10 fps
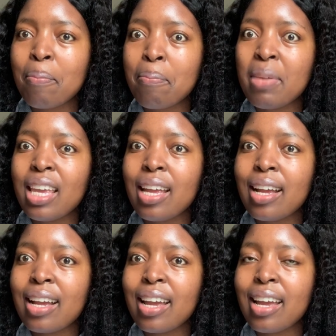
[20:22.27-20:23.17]

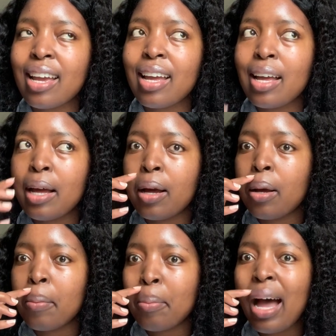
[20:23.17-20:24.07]
being
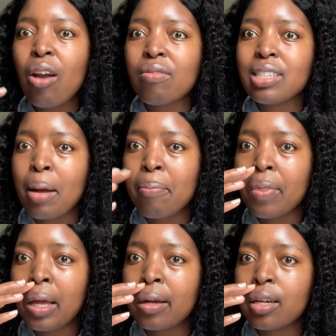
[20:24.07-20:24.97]
part of
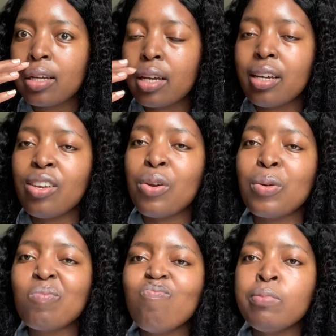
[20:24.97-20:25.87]
something,
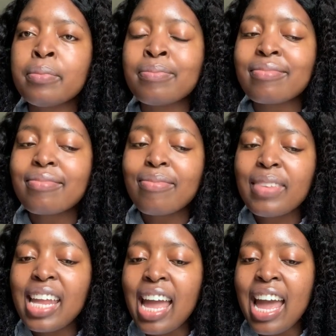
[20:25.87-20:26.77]
And
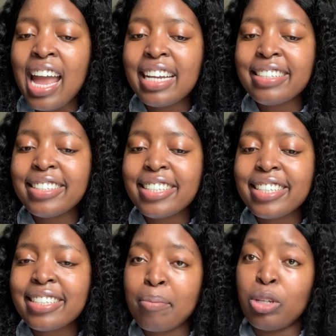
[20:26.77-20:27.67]

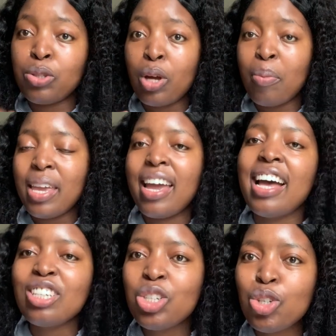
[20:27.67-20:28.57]
I'm going to stop
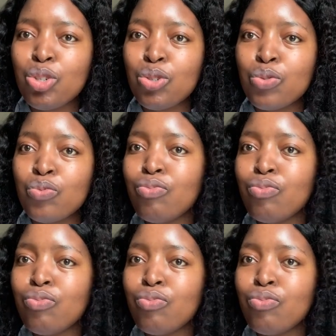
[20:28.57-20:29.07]
here to